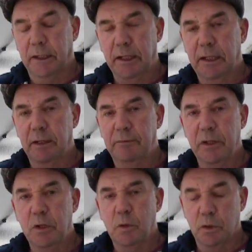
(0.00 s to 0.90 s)
I did a little
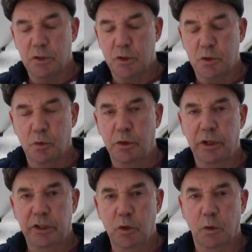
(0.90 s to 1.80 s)
video on
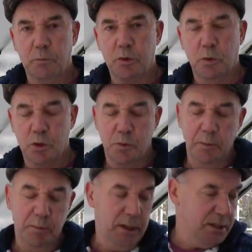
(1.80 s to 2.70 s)
sowing the autumn sowing
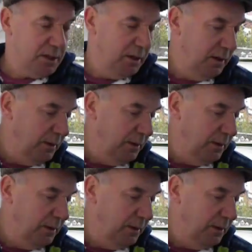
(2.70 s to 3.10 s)
sweet peas.